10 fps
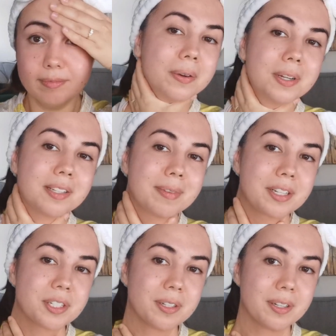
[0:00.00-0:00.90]
I always
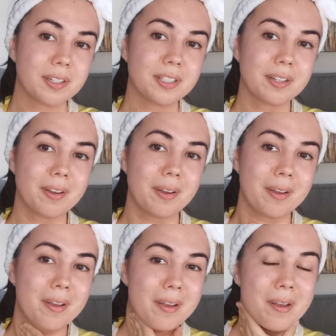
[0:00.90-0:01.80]
make sure to go
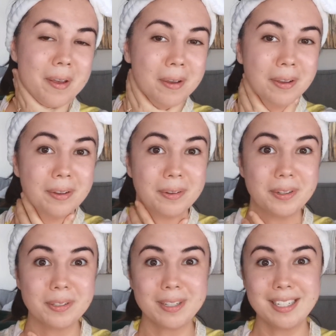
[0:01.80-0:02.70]

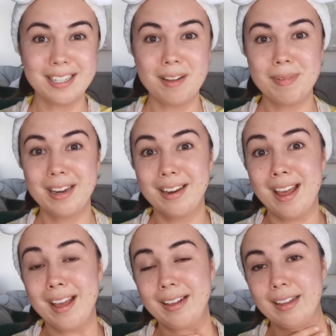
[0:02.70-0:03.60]
all the way down my
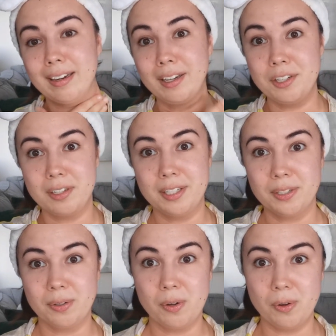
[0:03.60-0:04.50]
neck, and I usually
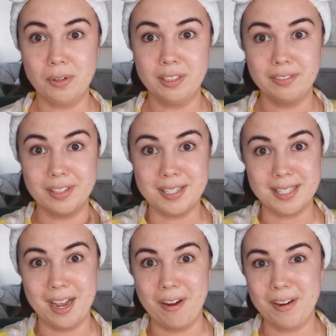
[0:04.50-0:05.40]
do all of
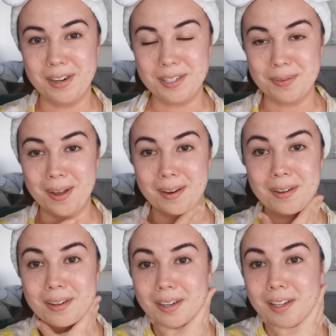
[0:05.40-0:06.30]
this area as well,
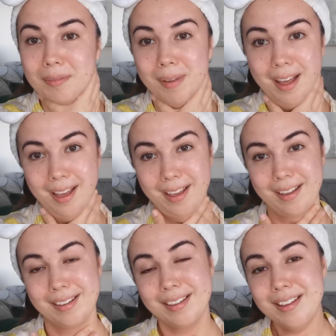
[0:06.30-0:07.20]
all along
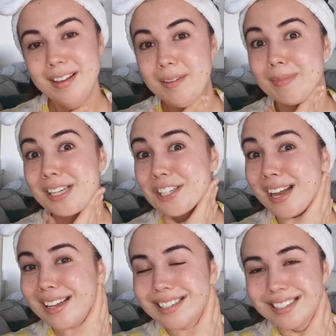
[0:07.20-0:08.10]
my
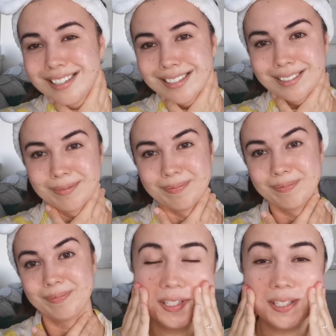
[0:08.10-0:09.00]
chest.
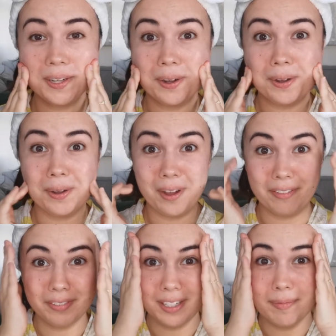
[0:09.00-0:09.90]
So
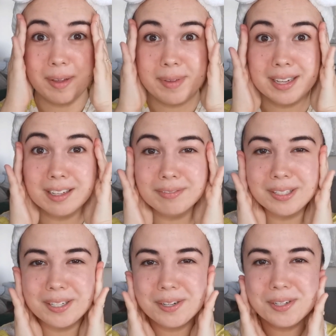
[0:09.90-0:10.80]
often in my makeup
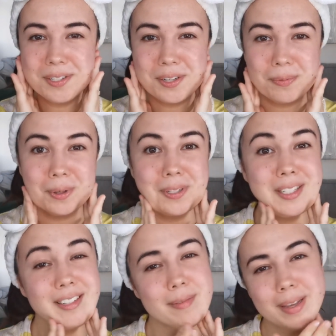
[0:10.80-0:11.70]
videos you
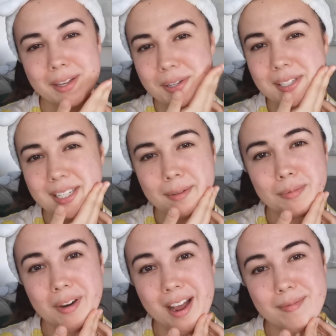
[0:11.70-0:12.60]
won't see me using a
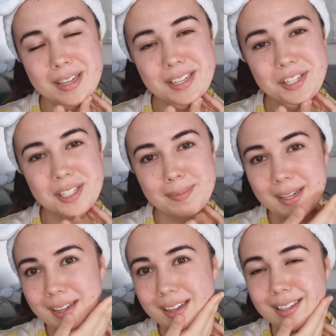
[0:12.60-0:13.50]
primer, just
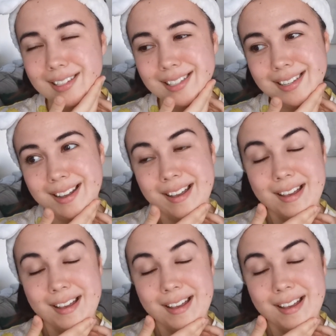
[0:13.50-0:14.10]
because